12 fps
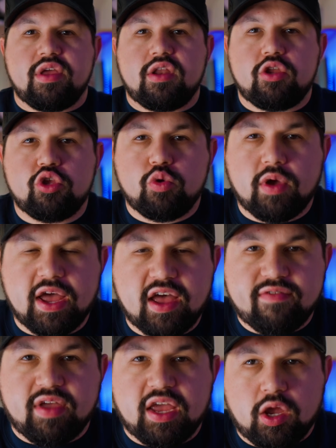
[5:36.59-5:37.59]
then you
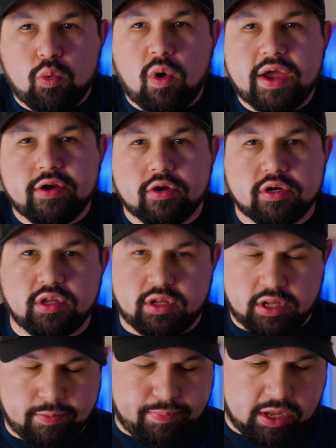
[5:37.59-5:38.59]
have a wired
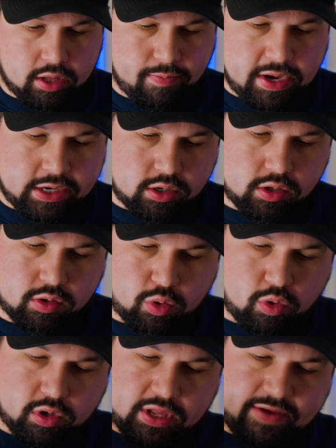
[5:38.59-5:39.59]
lapel mic
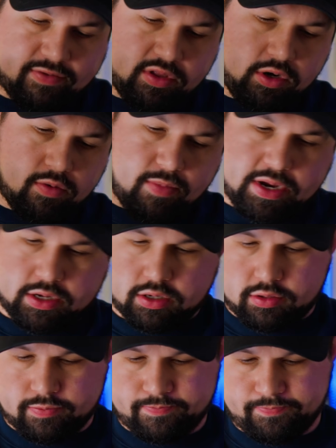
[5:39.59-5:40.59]
or lavalier
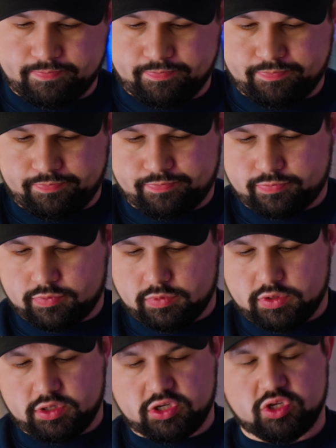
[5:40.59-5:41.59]
mic.
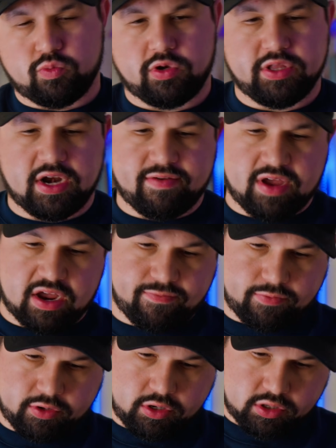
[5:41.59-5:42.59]
This is one that I've had
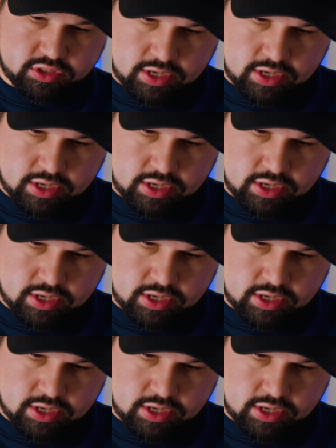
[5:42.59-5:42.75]
for years